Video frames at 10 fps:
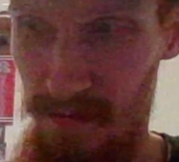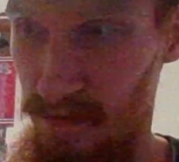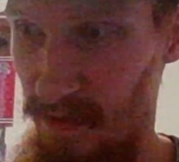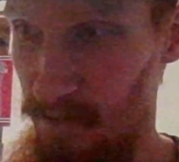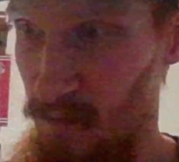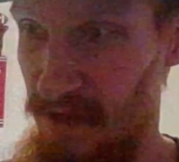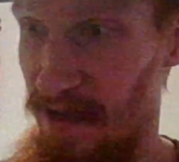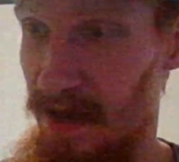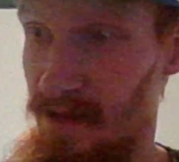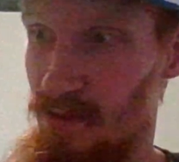Then we
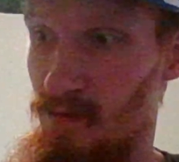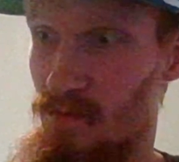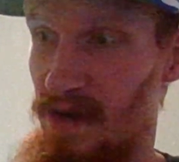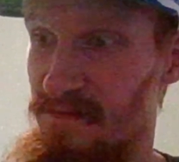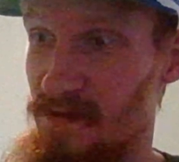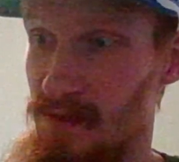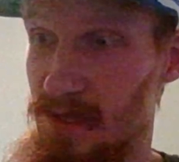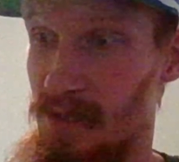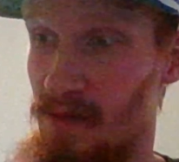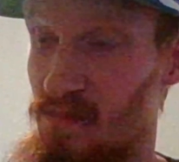had the Ravens
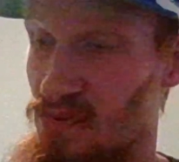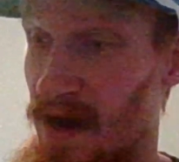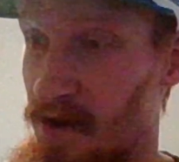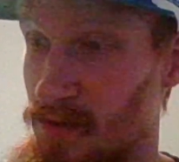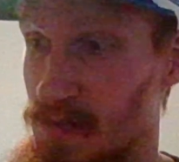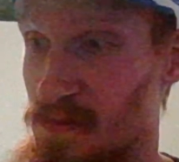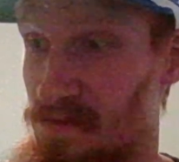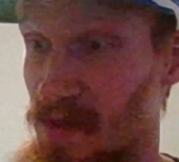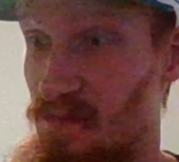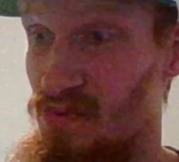and the Browns,
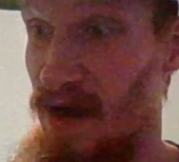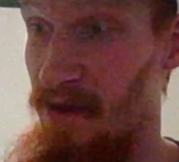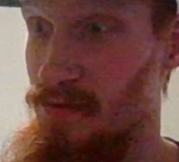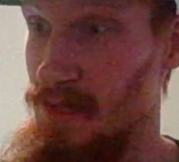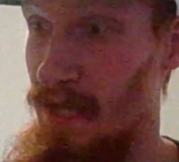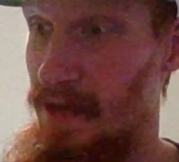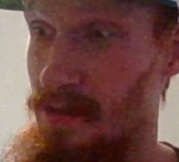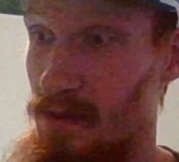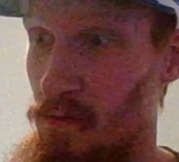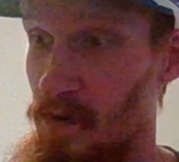with the Browns getting
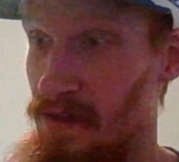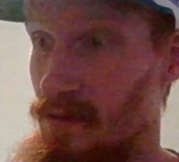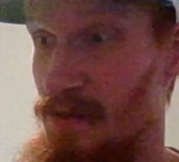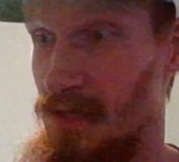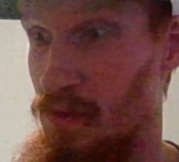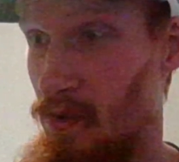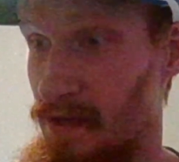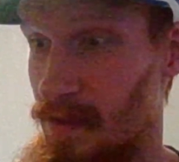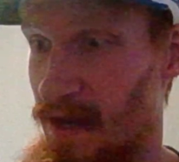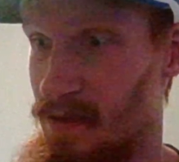the win
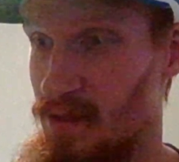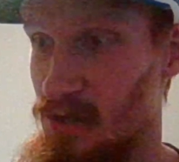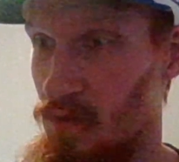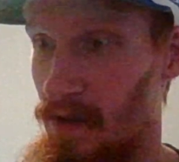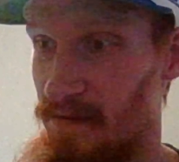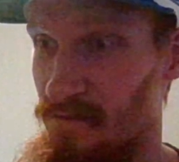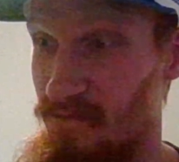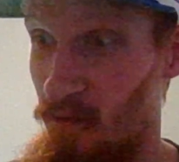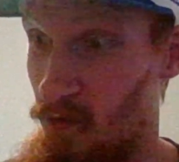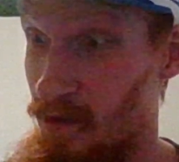
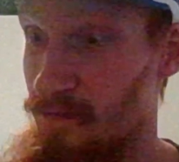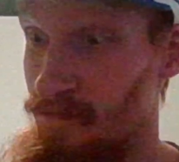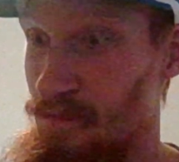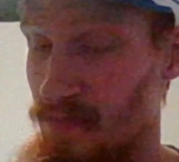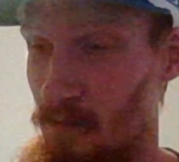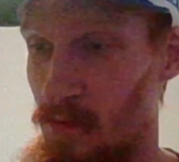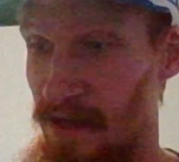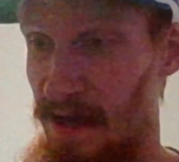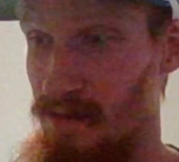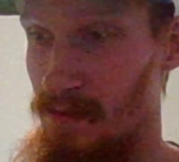29-24. We had